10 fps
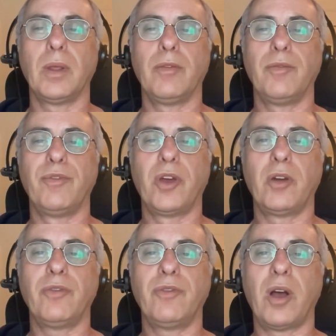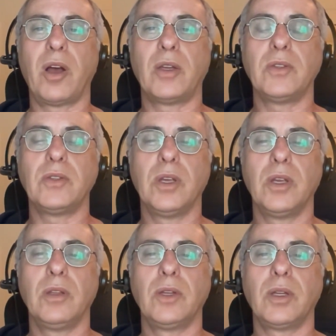verifies
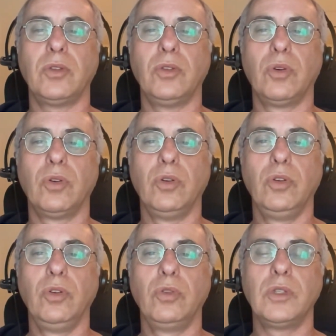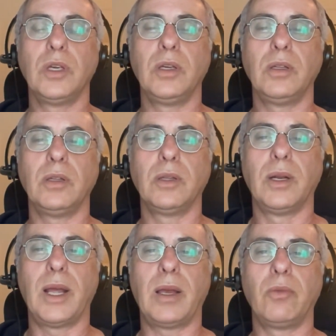that you're using the
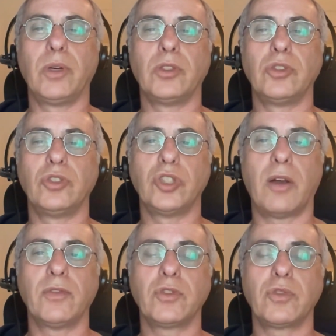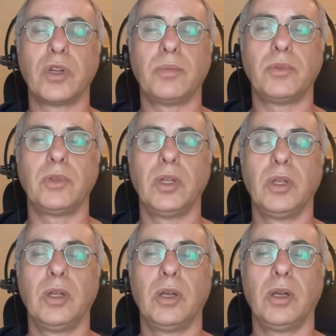language JavaScript
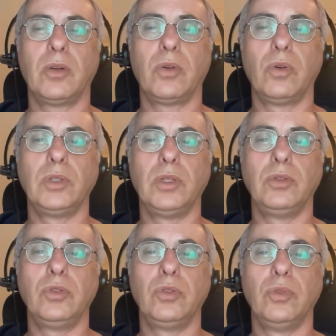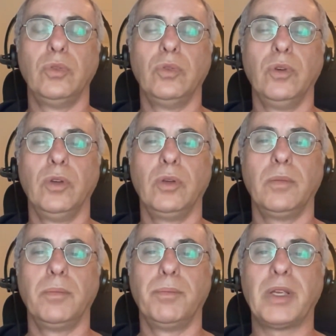according to
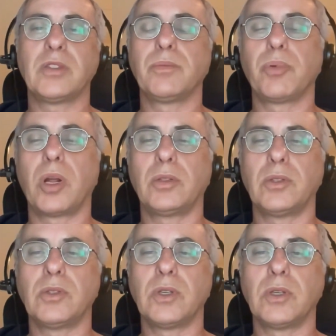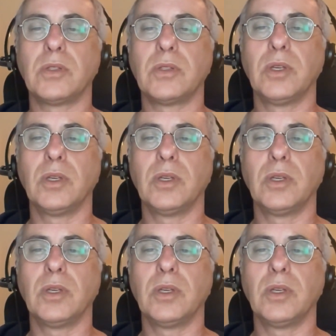best practices,